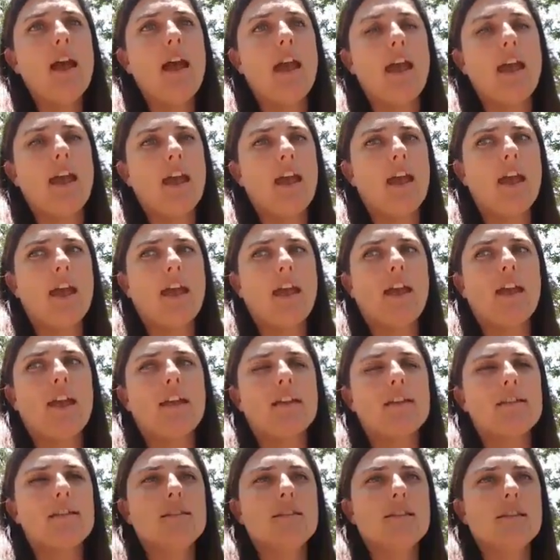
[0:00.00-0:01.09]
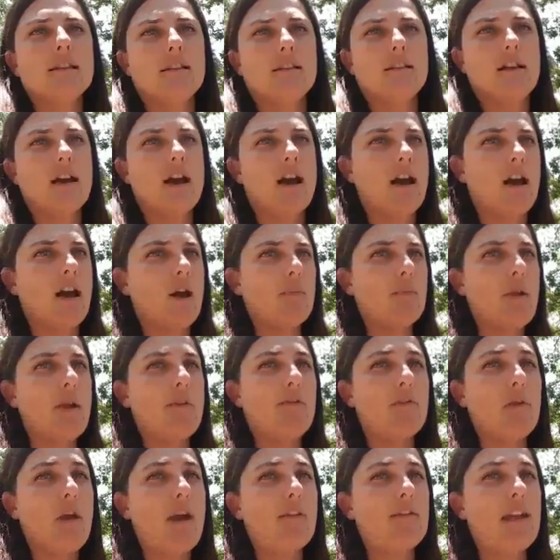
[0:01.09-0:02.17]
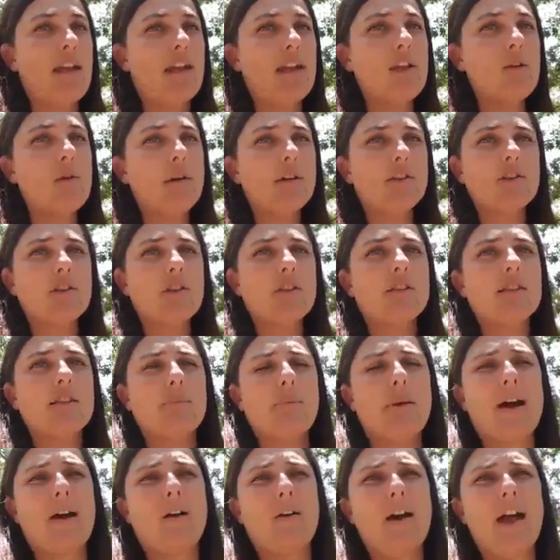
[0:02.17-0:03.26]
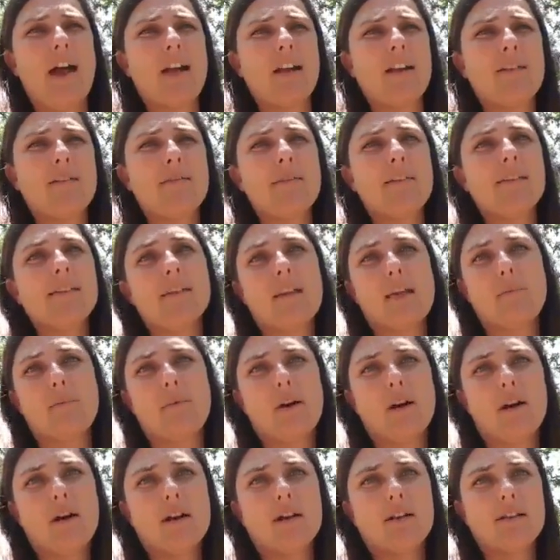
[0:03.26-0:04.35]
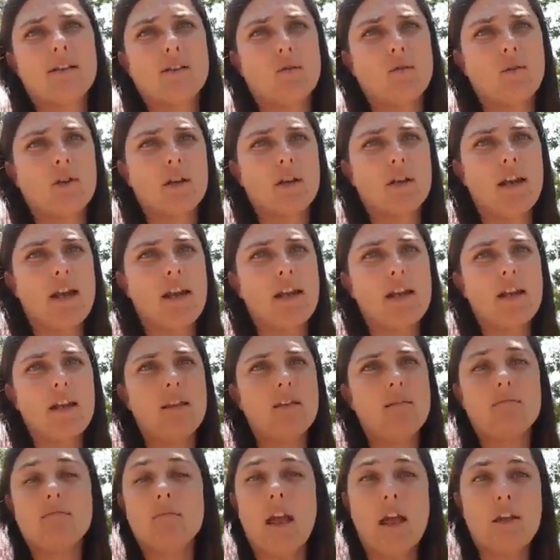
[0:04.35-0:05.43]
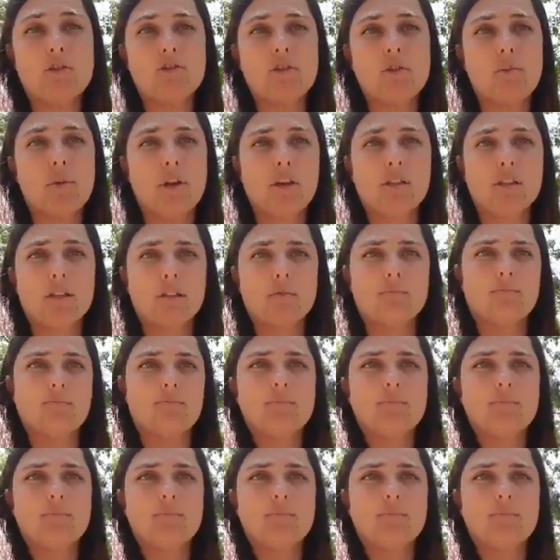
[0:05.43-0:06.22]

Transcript: And if you have any questions about any of the state parks or any national parks,